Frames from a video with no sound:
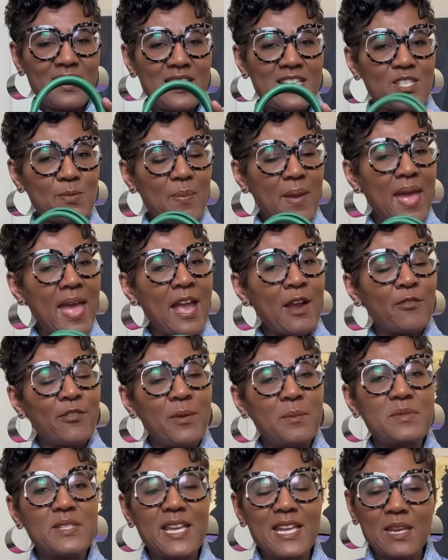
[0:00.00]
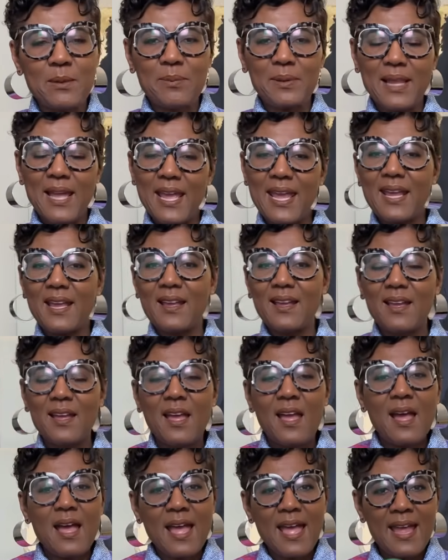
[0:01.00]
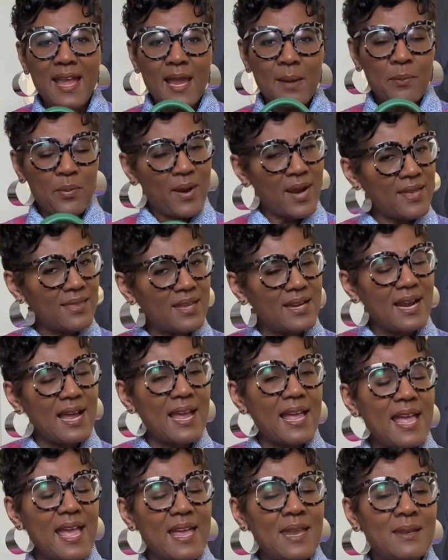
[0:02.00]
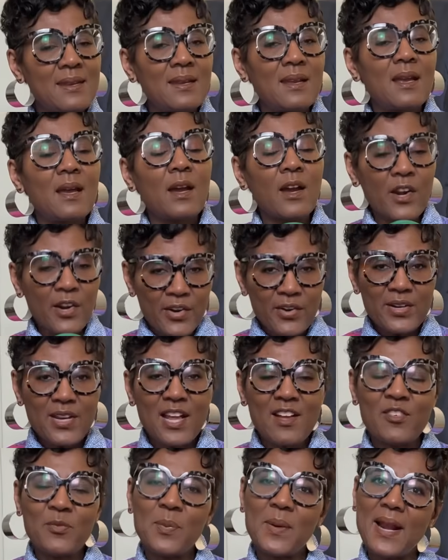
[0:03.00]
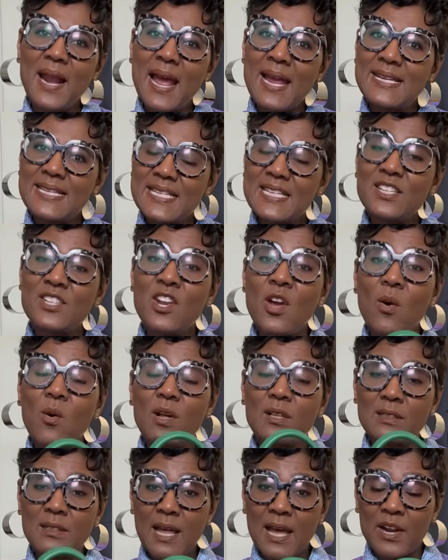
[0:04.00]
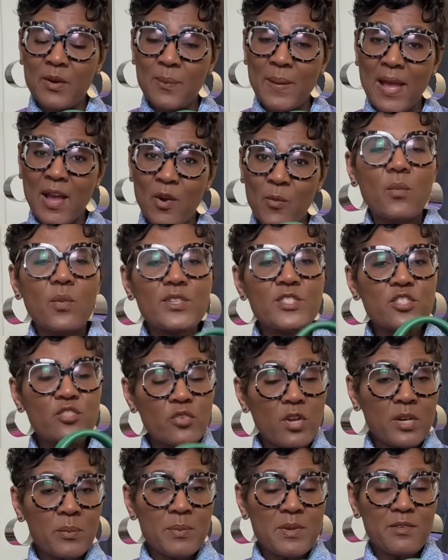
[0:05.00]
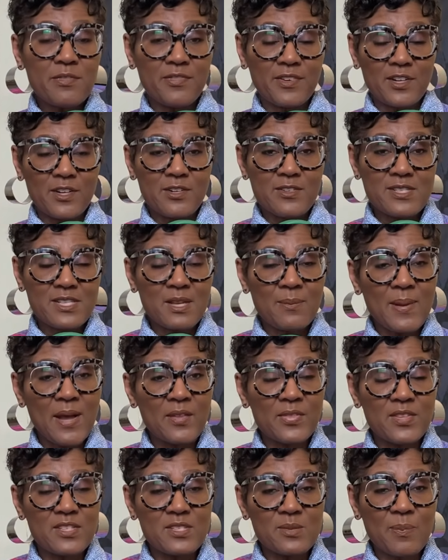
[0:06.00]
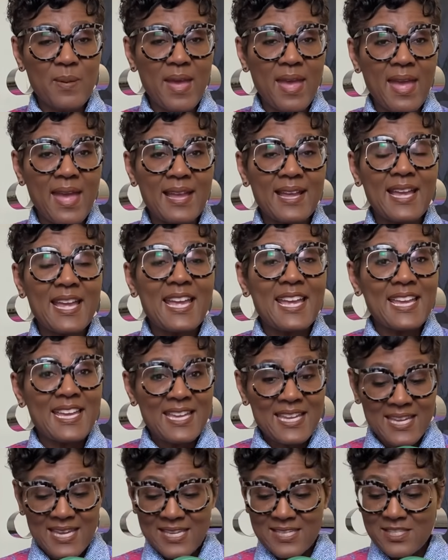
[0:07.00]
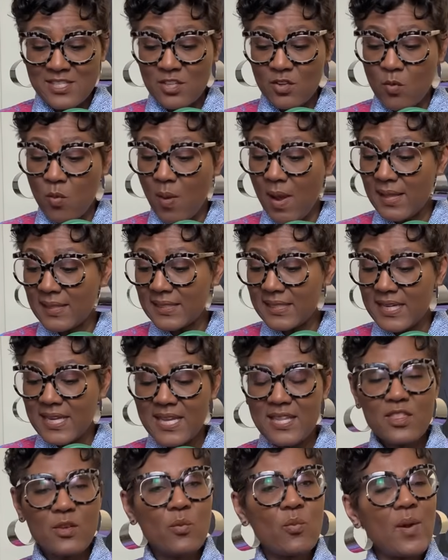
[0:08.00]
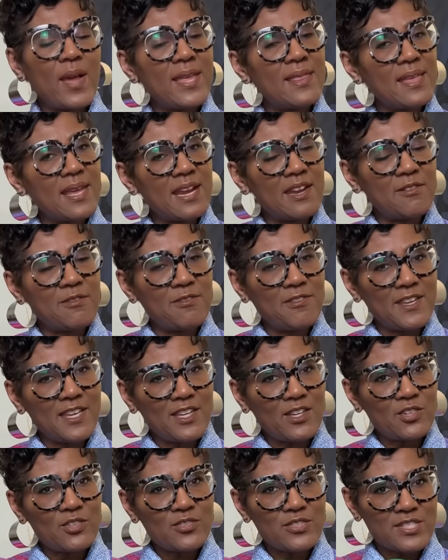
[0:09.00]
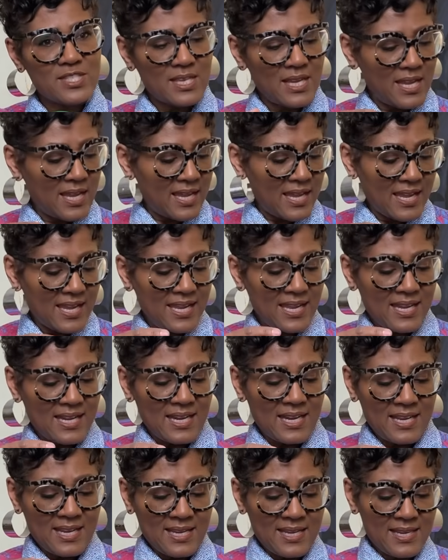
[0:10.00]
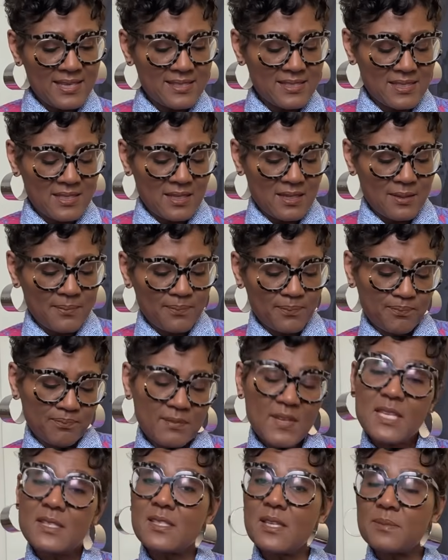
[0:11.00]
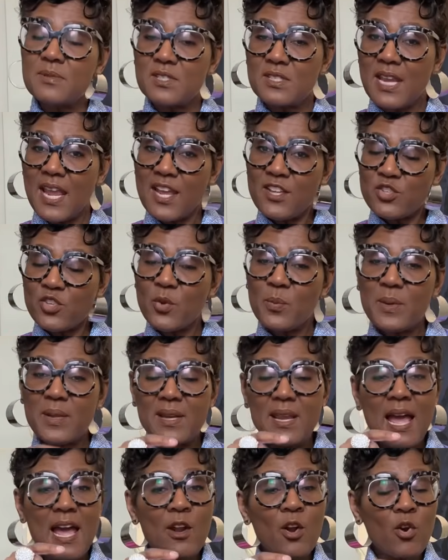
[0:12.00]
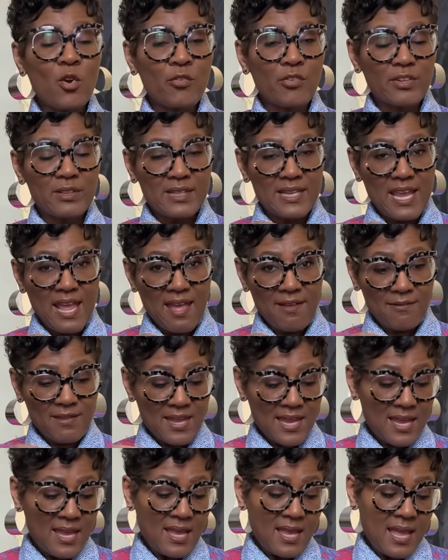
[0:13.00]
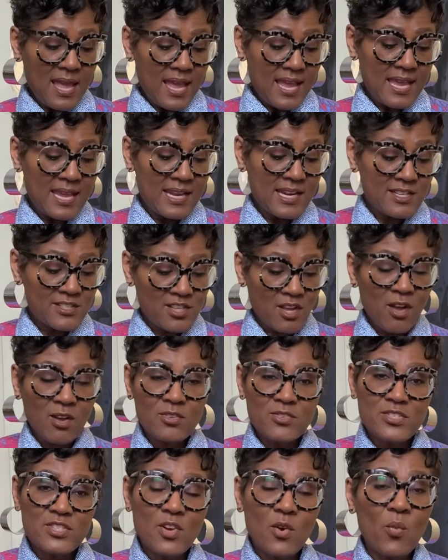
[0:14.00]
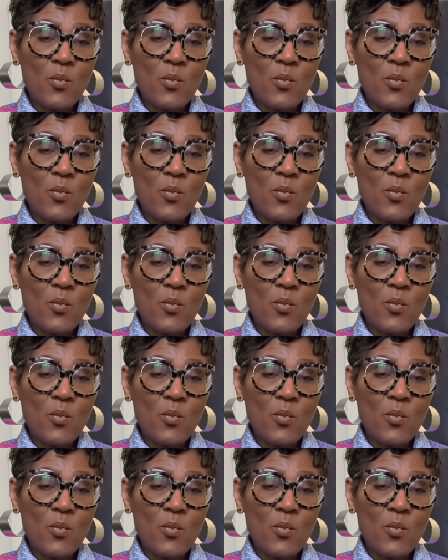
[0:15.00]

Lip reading: this bag from Teddy Blake, a brand that I had heard of, but I didn't know a lot about. What struck me first about this bag is the quality, the way that it feels. It is substantial, but not overly heavy. It is also